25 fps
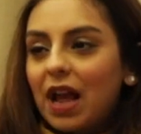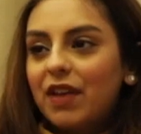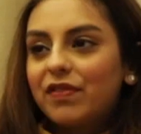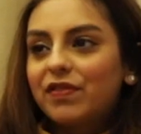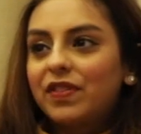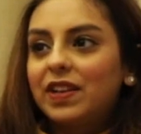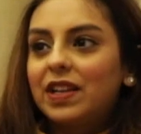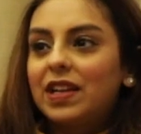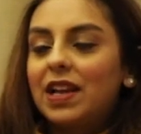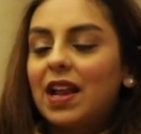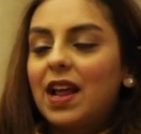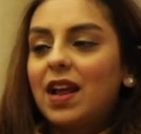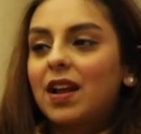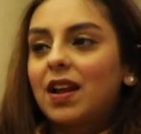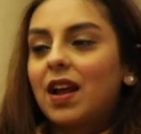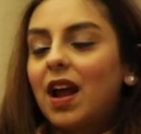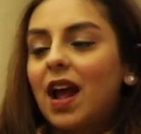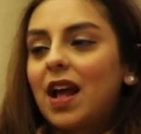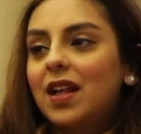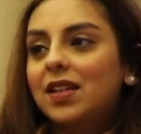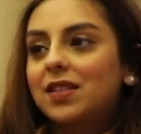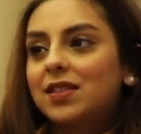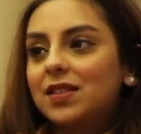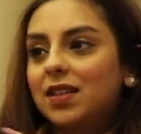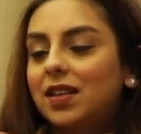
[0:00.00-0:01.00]
I feel like
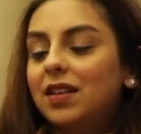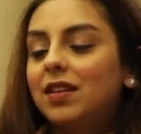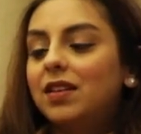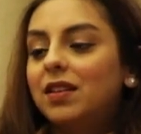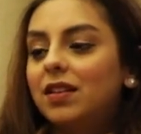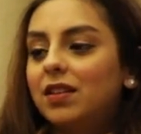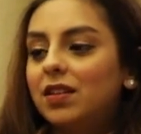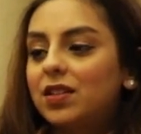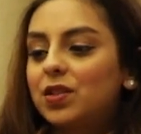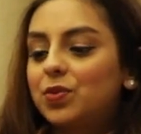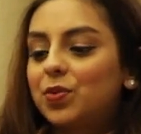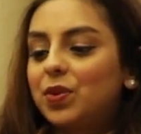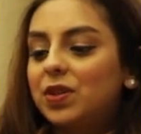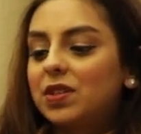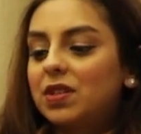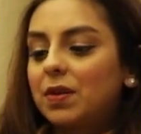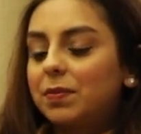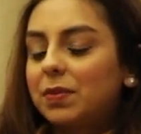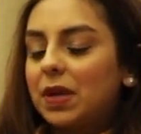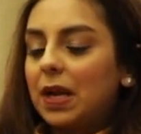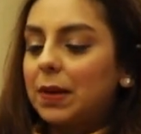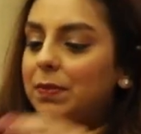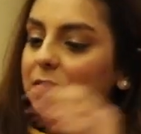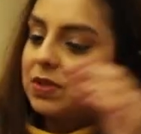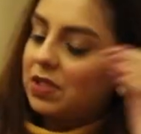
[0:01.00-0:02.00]
as Indians, we
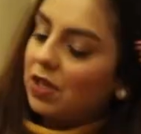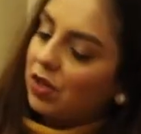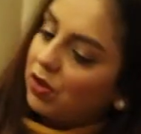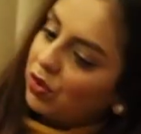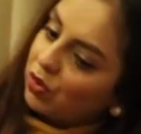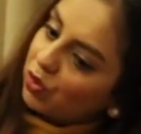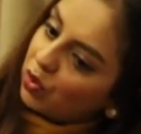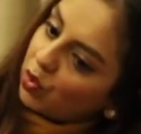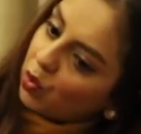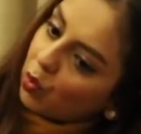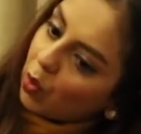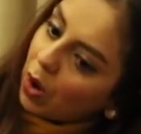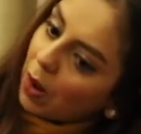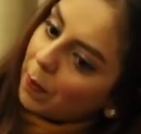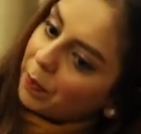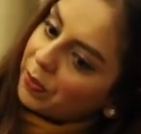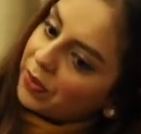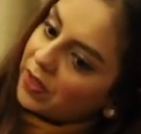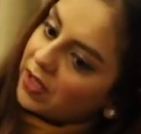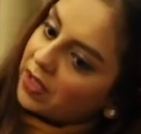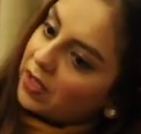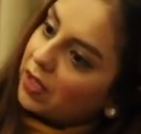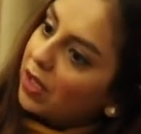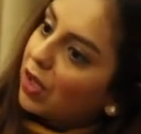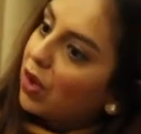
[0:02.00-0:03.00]
sometimes tend to grow up
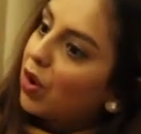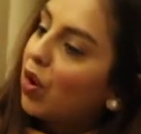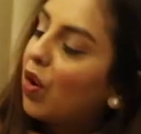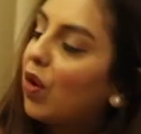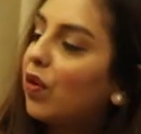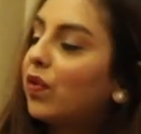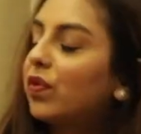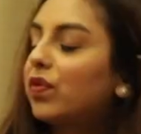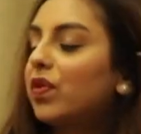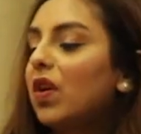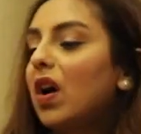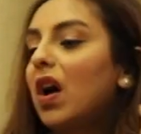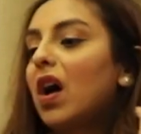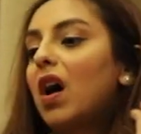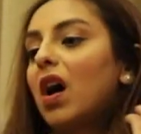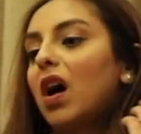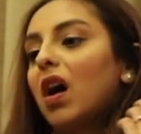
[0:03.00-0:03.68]
thinking of